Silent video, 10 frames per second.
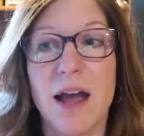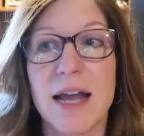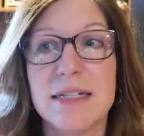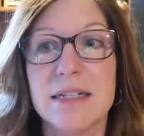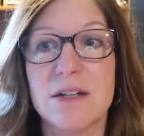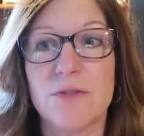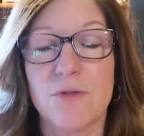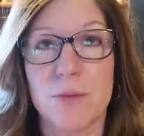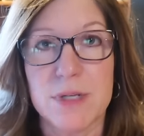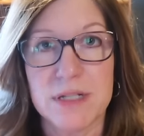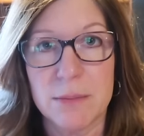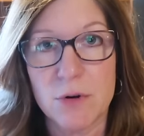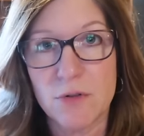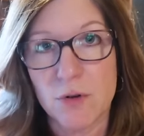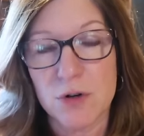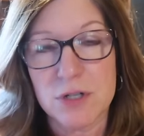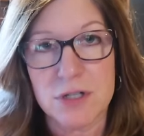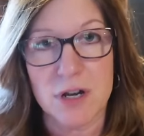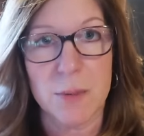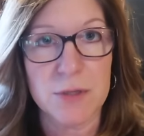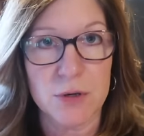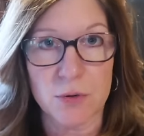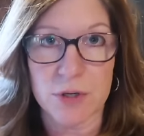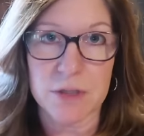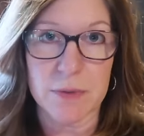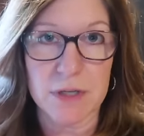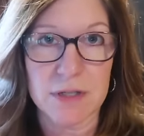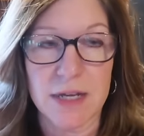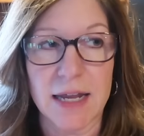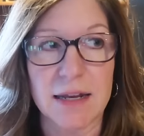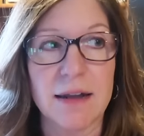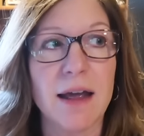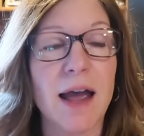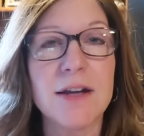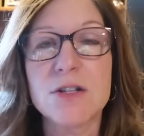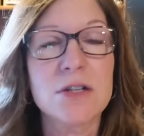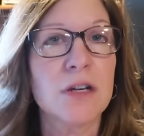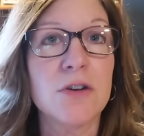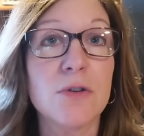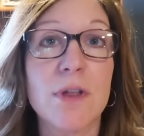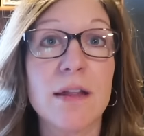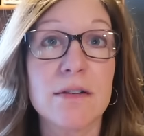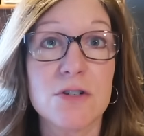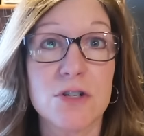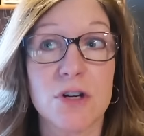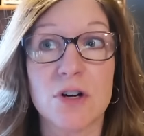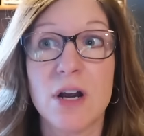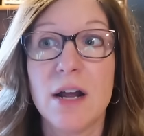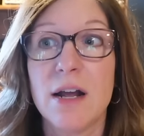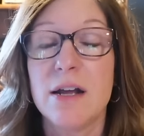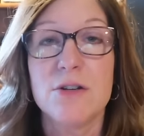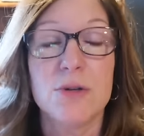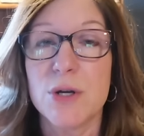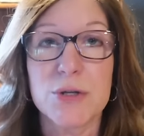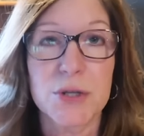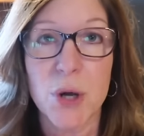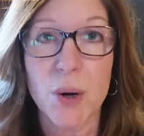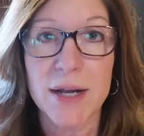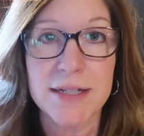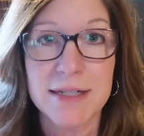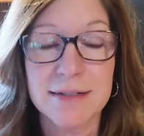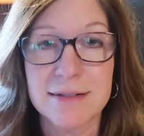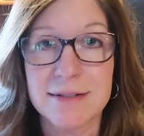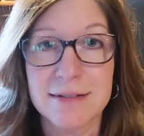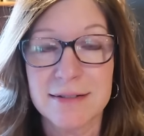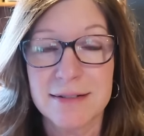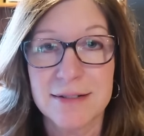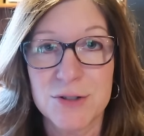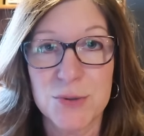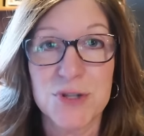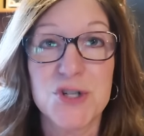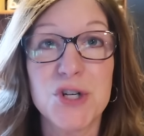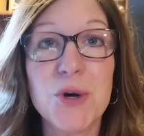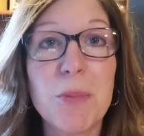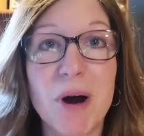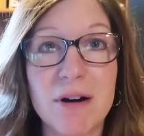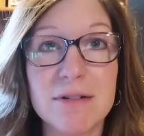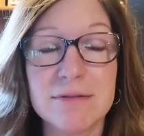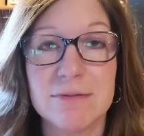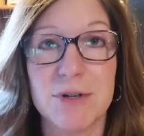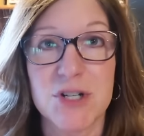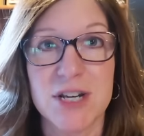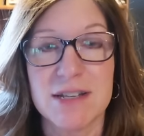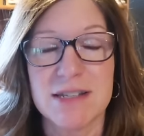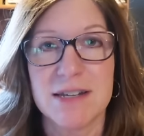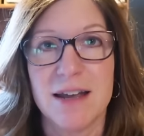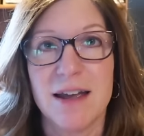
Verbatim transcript: I did it from December 1st up till Christmas and I just couldn't do that this year. Two years ago I didn't do the jingle ball, which has